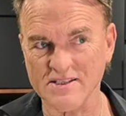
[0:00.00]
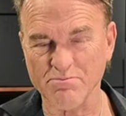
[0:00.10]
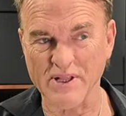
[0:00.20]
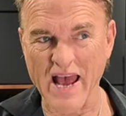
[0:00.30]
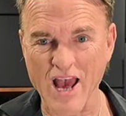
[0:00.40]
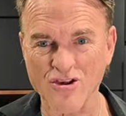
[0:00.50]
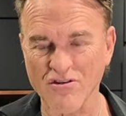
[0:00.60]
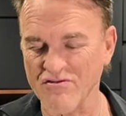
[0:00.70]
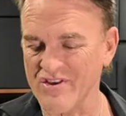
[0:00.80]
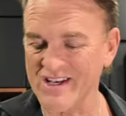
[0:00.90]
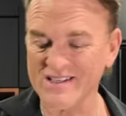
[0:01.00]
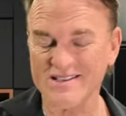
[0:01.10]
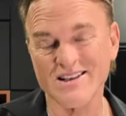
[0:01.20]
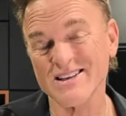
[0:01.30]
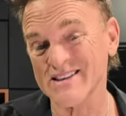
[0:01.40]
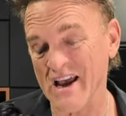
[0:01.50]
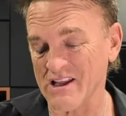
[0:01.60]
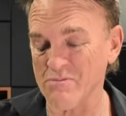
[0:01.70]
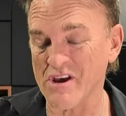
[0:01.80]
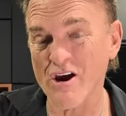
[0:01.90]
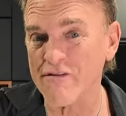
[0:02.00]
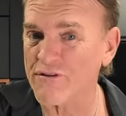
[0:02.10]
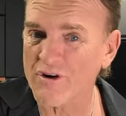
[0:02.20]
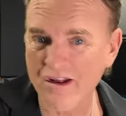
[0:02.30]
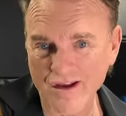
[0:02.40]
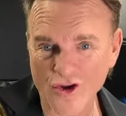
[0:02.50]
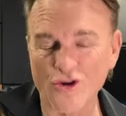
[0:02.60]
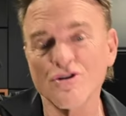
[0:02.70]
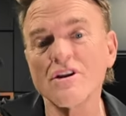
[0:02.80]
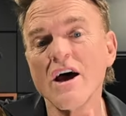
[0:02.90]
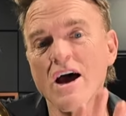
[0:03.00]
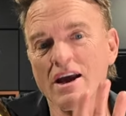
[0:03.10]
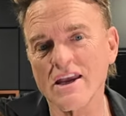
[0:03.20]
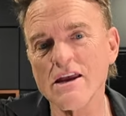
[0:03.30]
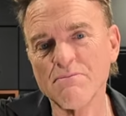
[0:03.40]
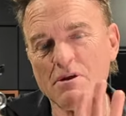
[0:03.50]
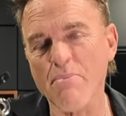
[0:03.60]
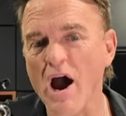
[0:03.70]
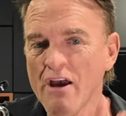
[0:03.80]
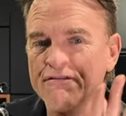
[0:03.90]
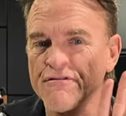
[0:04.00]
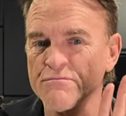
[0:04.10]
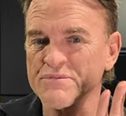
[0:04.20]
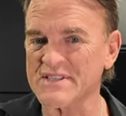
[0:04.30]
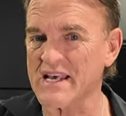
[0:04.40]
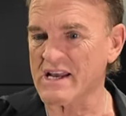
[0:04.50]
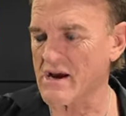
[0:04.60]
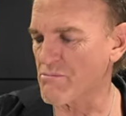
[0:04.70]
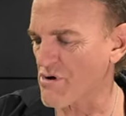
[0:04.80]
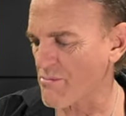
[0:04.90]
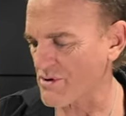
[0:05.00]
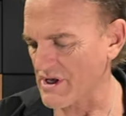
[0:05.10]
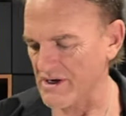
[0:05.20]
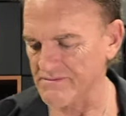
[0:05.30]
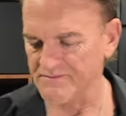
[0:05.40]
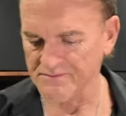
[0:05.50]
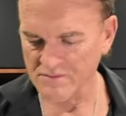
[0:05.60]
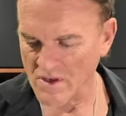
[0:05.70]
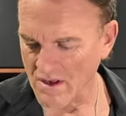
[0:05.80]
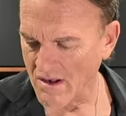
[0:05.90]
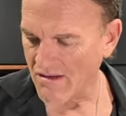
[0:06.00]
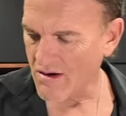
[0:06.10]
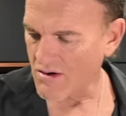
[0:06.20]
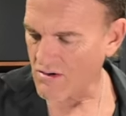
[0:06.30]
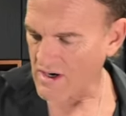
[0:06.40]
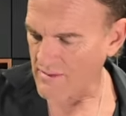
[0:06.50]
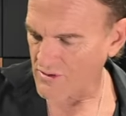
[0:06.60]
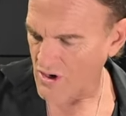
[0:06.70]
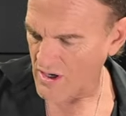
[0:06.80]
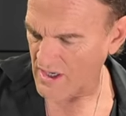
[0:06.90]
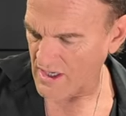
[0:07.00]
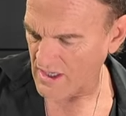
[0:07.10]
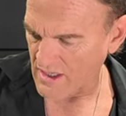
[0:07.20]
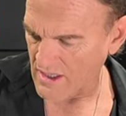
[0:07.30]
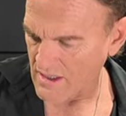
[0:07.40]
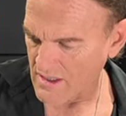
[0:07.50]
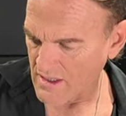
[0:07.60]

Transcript: splash of this. This I have to be careful because it could keep the pie from setting up properly. So I'm talking, so